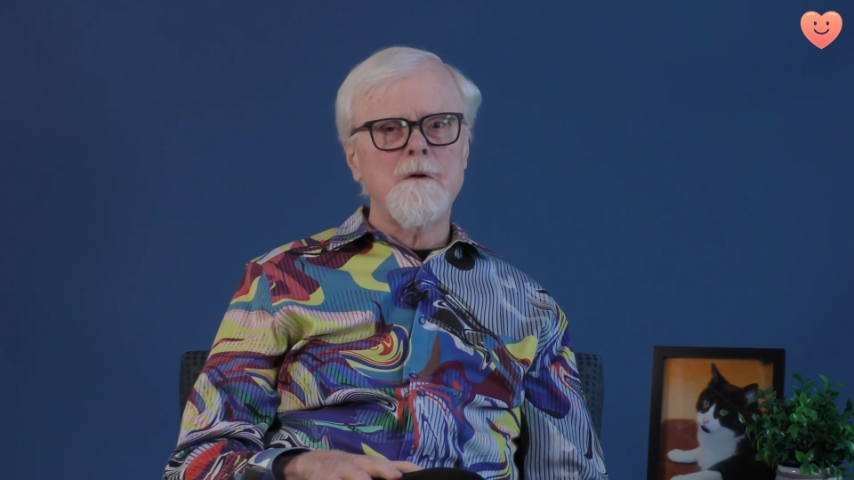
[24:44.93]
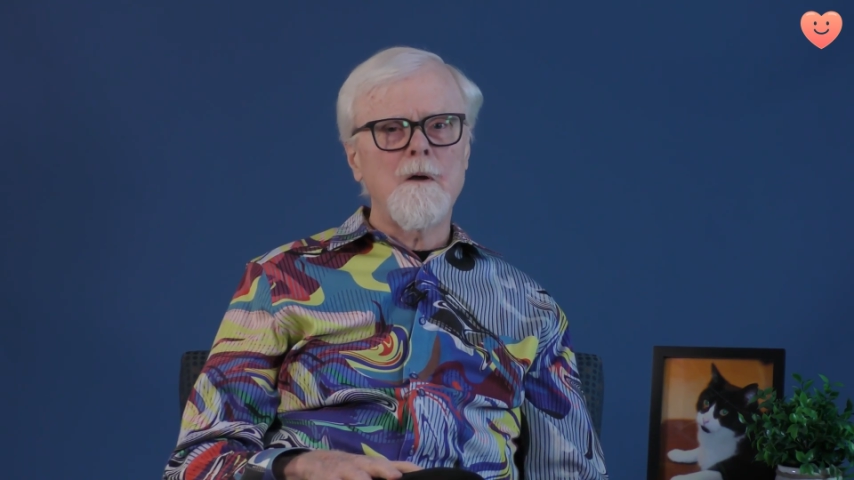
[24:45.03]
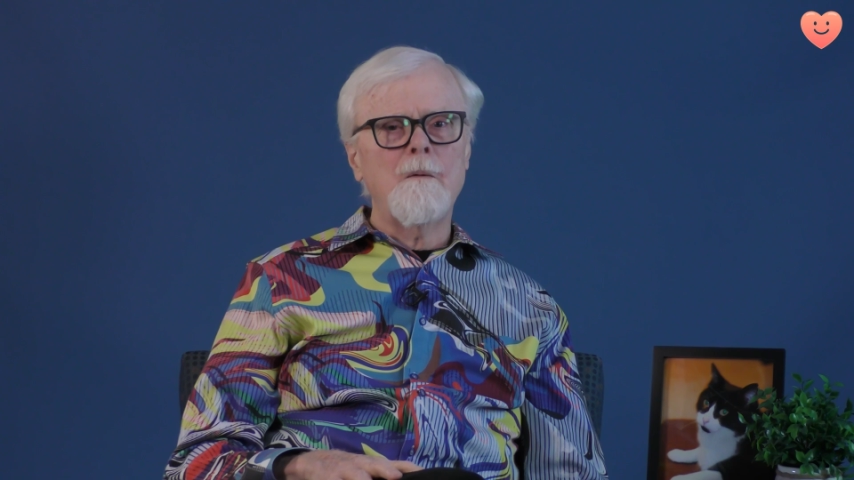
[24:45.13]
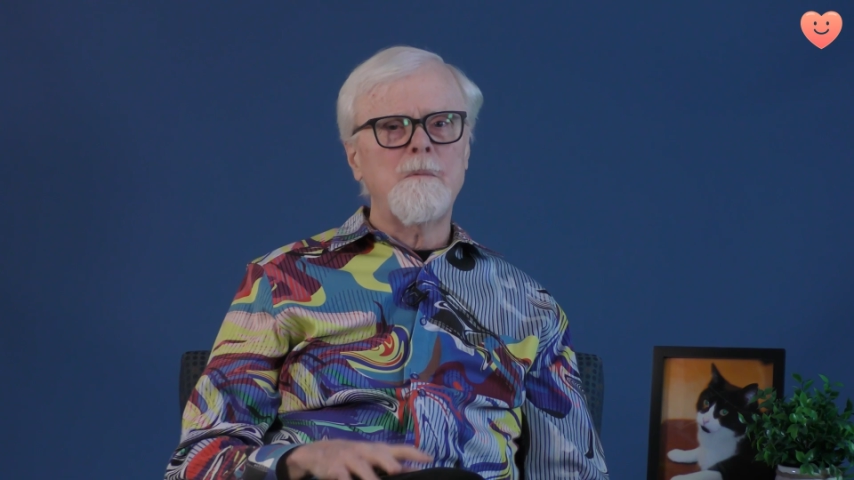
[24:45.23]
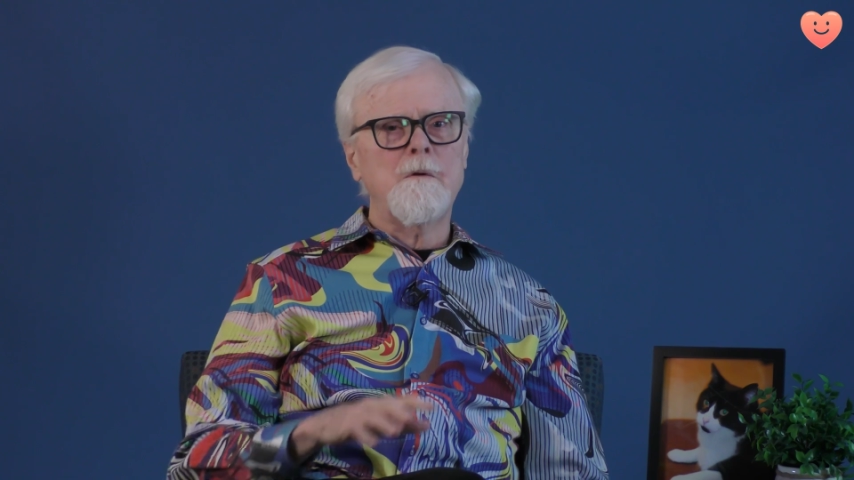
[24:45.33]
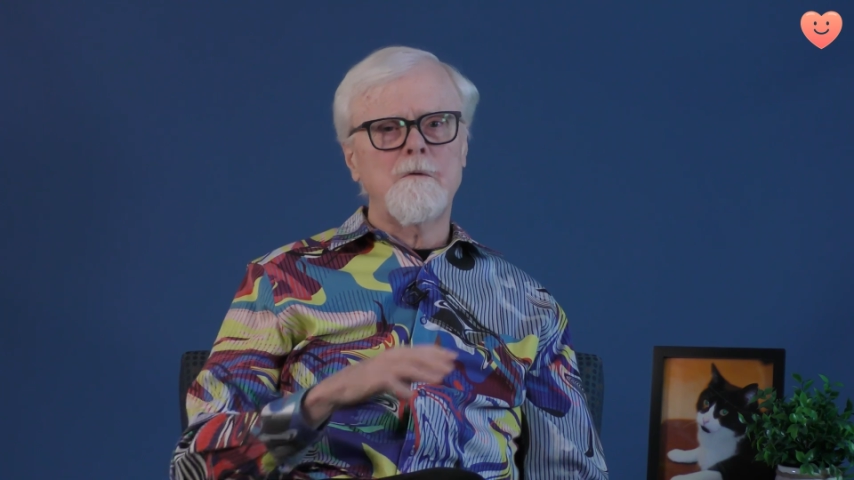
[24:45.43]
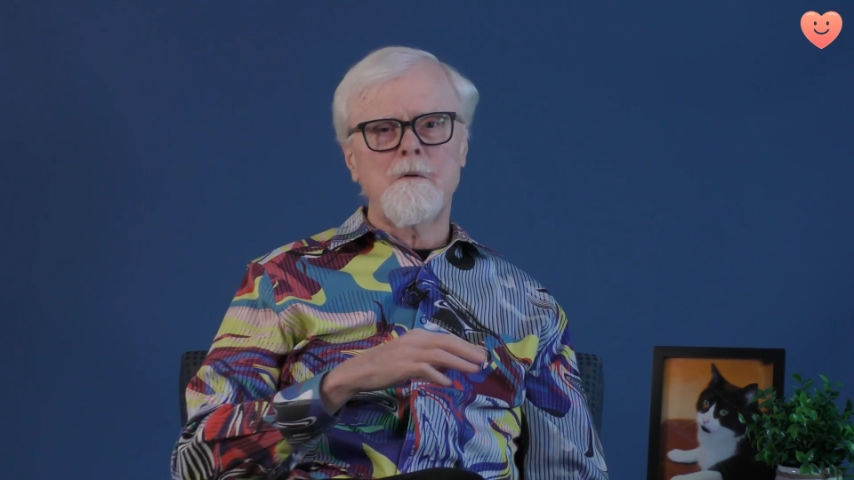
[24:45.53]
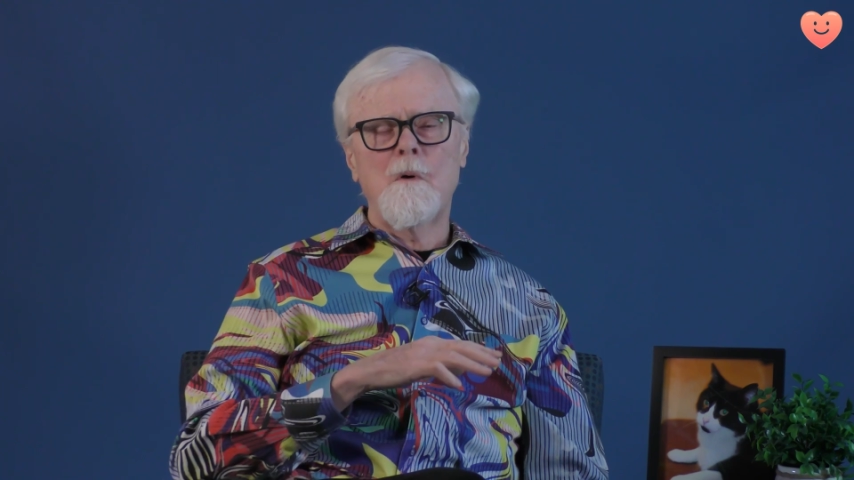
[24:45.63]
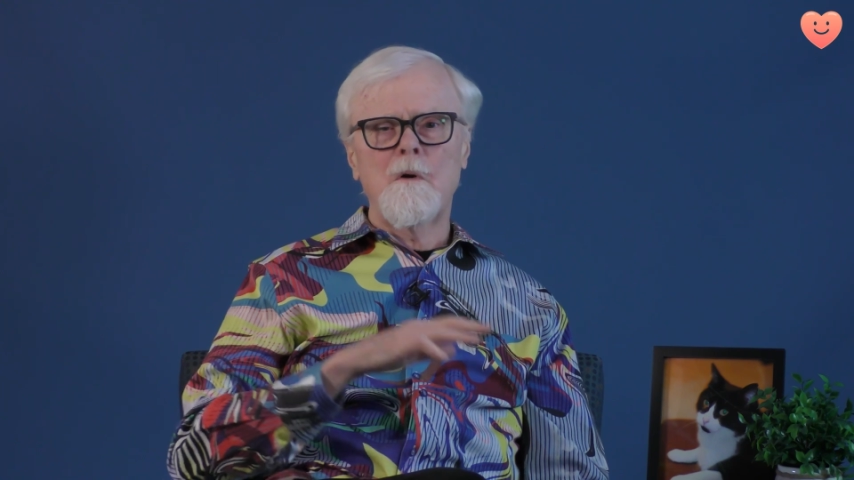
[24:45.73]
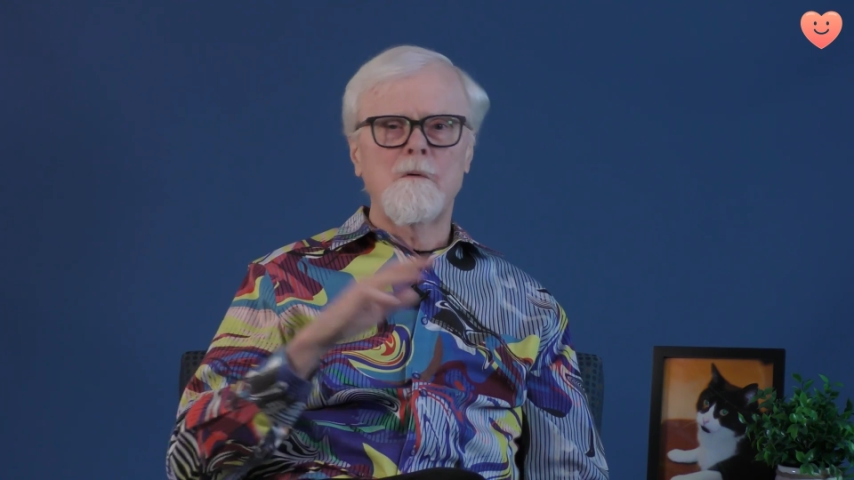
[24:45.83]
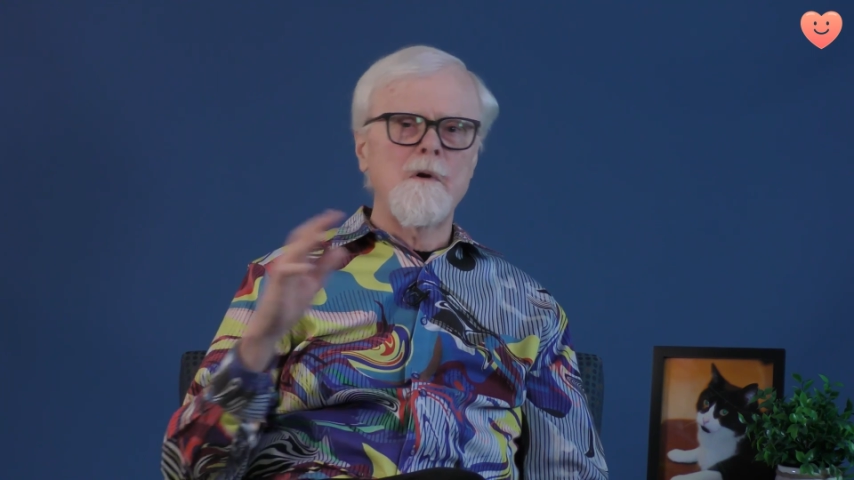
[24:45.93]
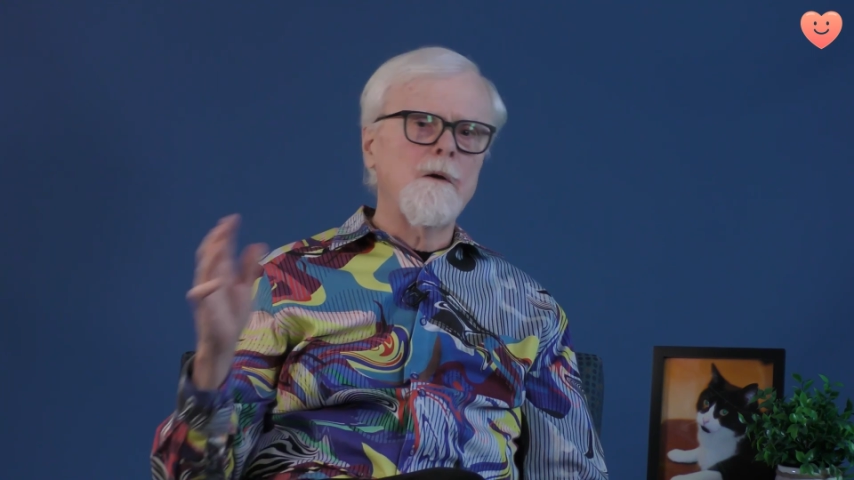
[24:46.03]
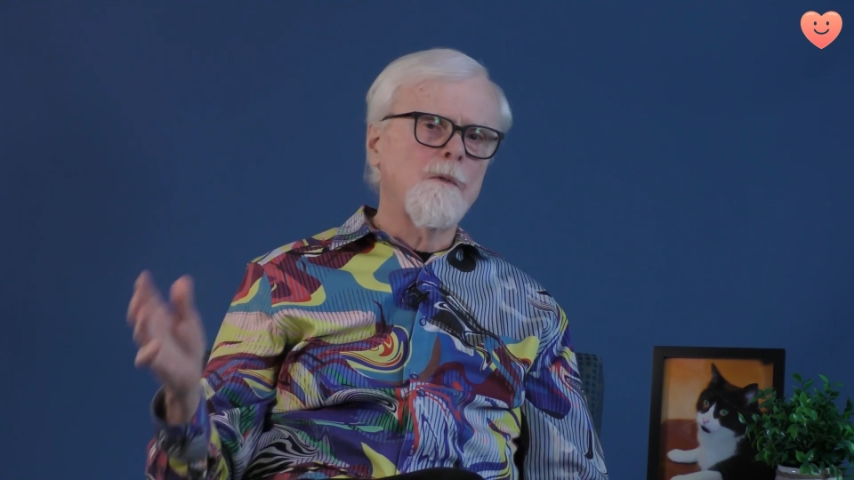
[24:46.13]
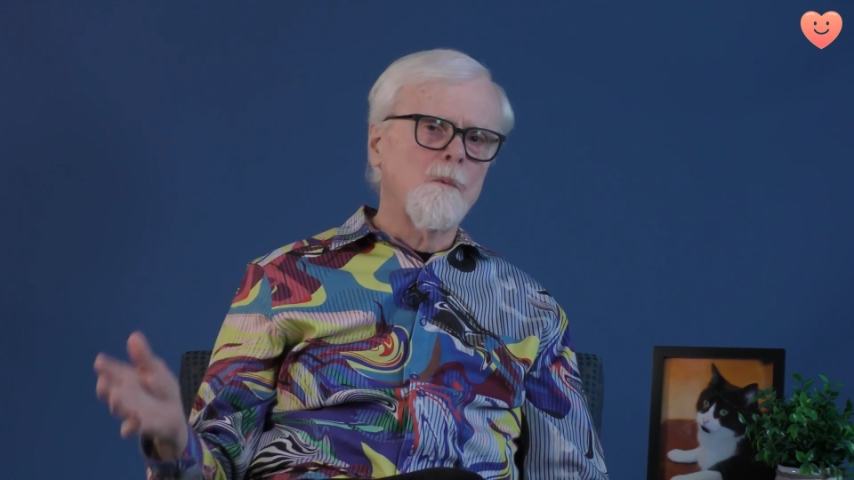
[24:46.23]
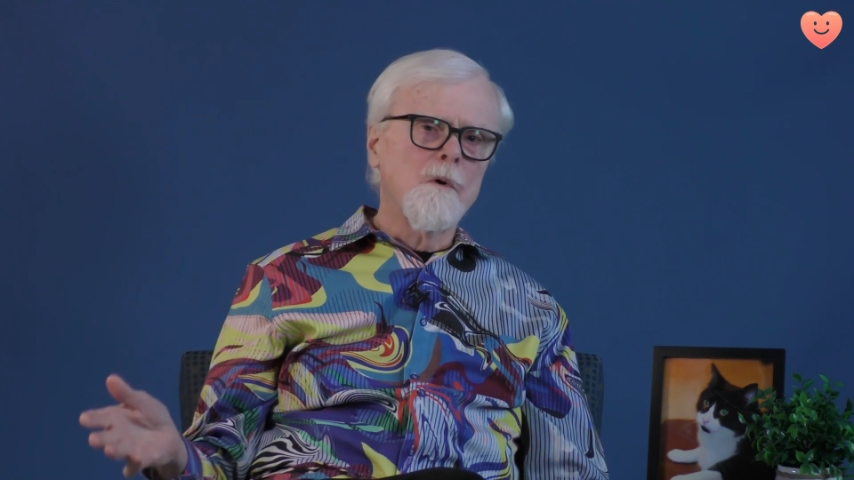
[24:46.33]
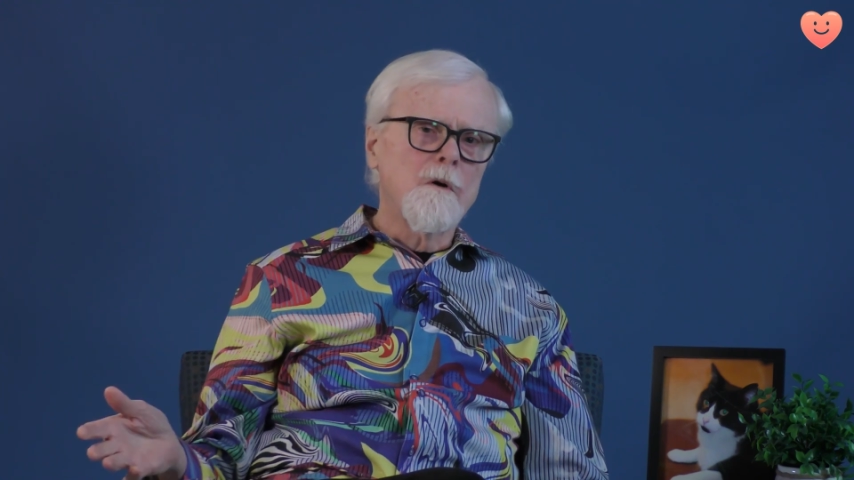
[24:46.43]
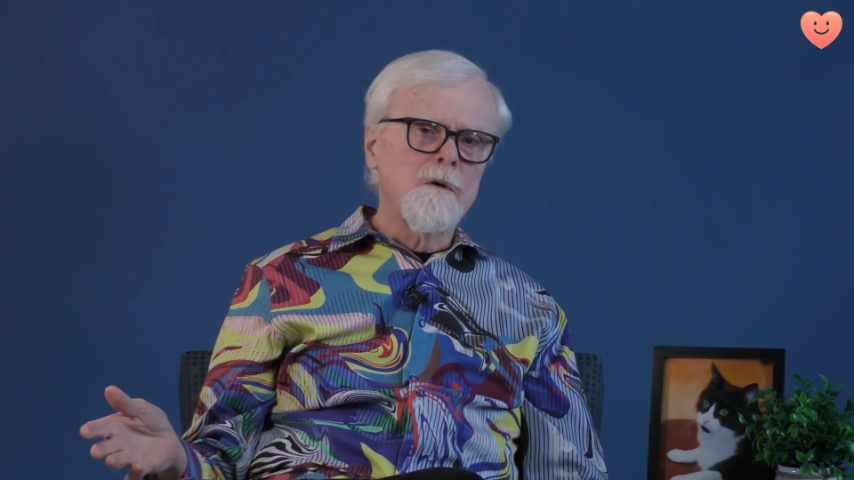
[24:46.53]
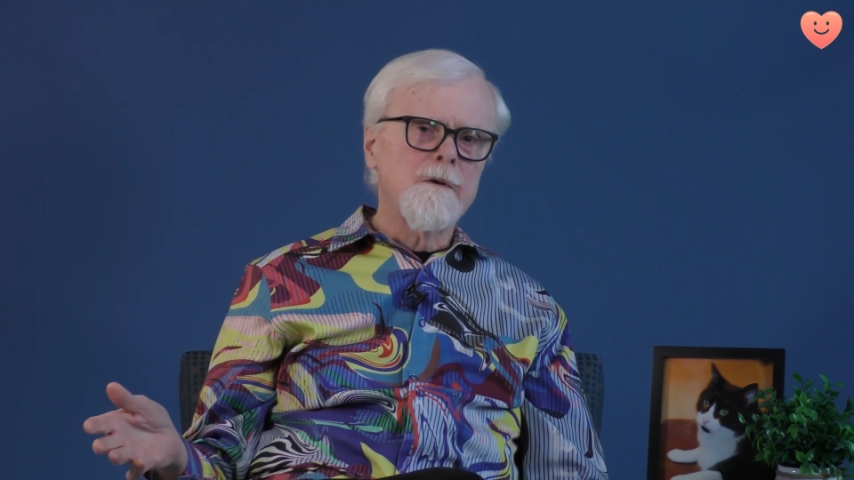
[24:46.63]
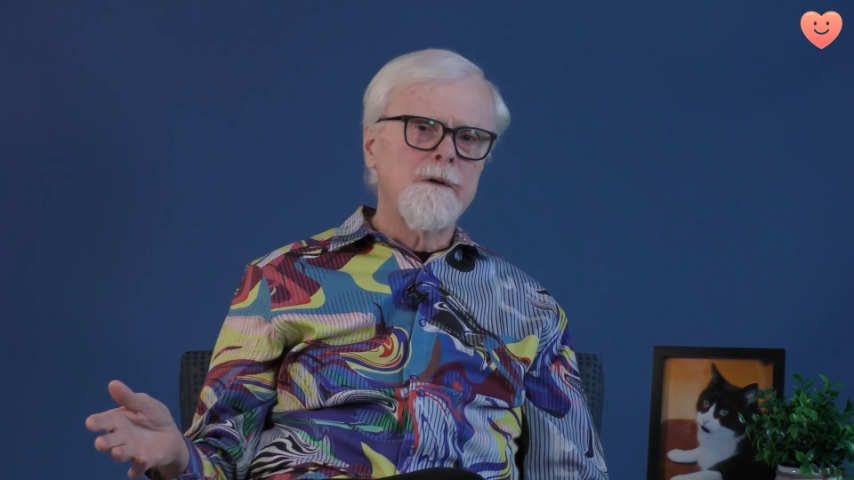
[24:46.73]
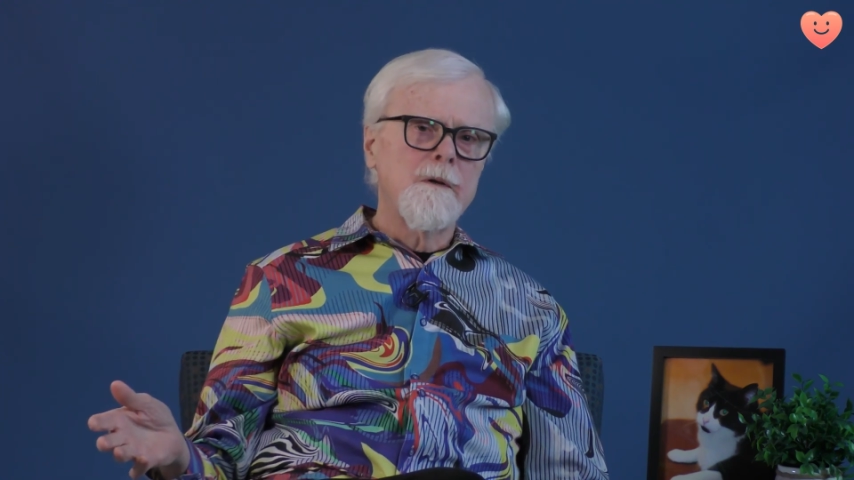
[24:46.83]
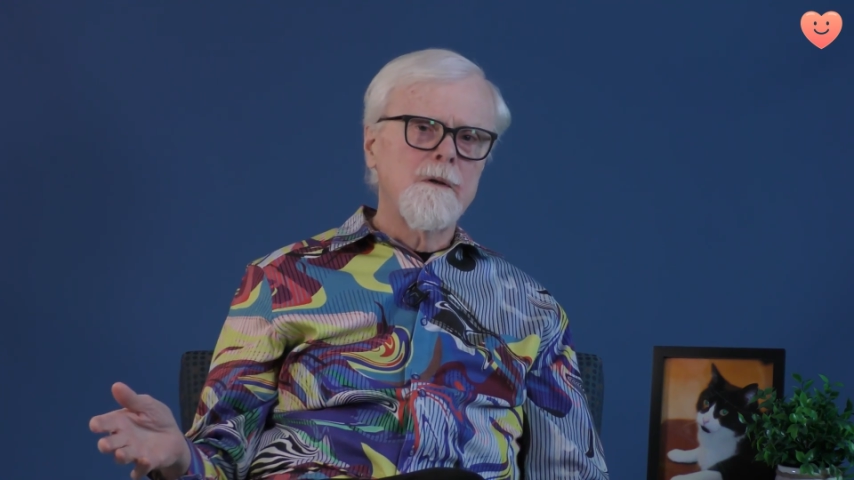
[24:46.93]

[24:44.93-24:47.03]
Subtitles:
copies all around the world.